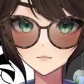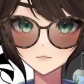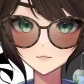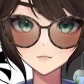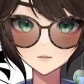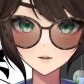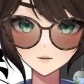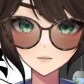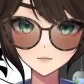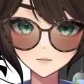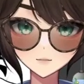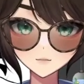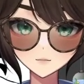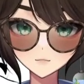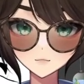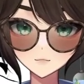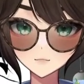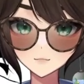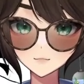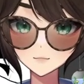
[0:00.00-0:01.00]
I kind of like the
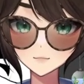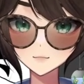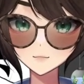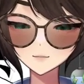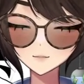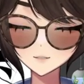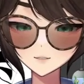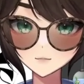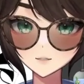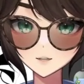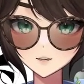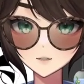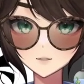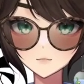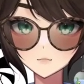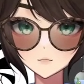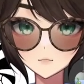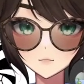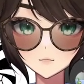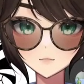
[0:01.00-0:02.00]
look of the designer
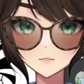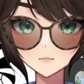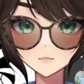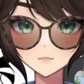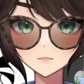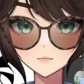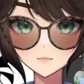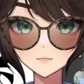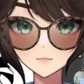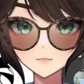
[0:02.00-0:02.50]
pencil.